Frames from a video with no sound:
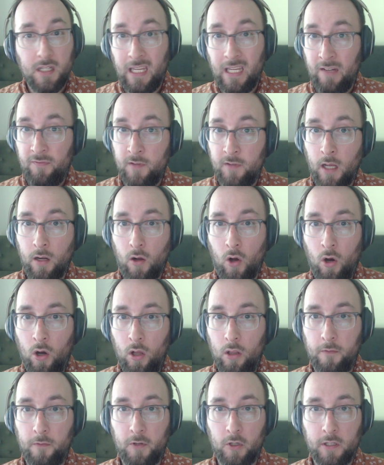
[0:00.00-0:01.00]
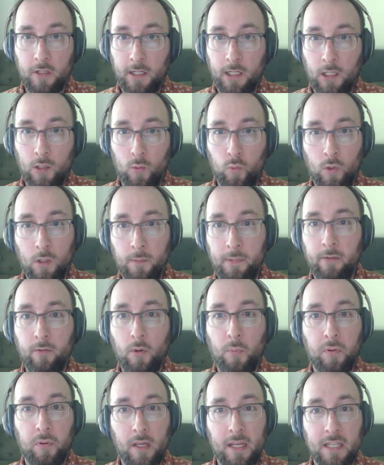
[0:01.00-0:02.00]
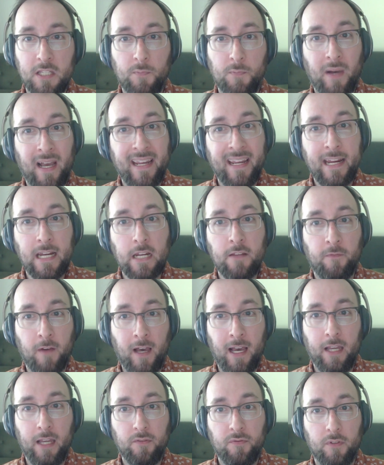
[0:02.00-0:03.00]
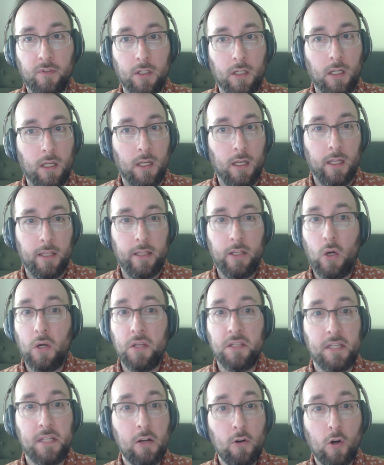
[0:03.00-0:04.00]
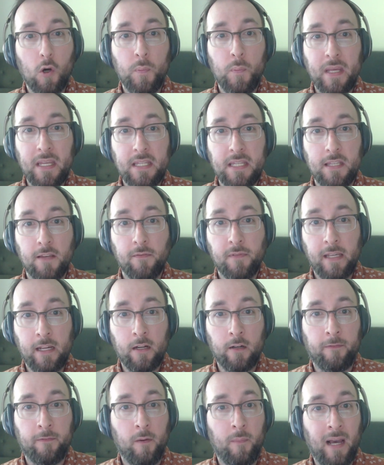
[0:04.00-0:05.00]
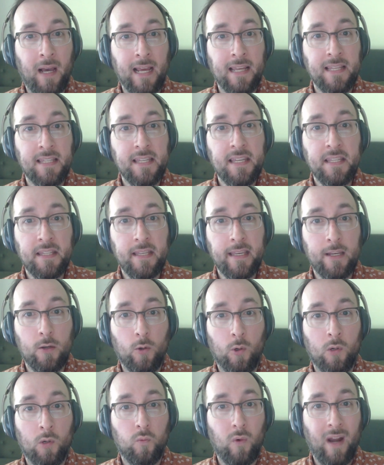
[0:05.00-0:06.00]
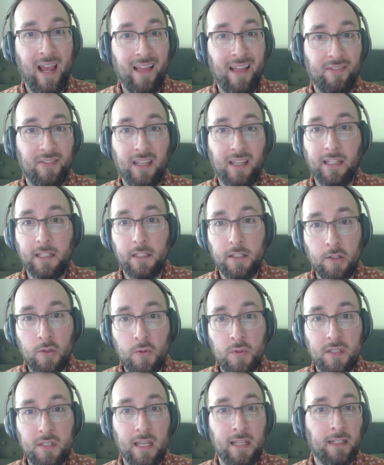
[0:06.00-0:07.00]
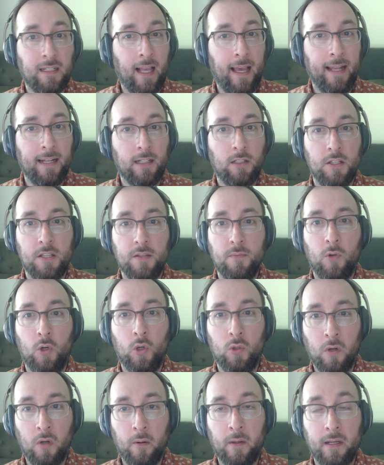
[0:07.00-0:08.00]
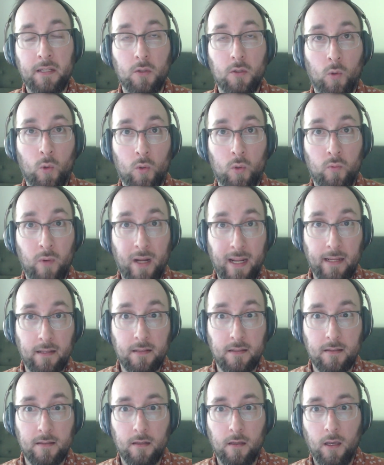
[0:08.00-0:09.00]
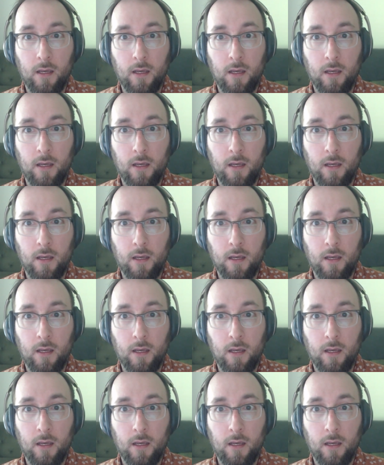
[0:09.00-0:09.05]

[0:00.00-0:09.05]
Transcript: if not all of your gear, will be replaced by 85. There are 0 pieces of gear from ICC or Wrath that get used in Cataclysm Heroics or Raids.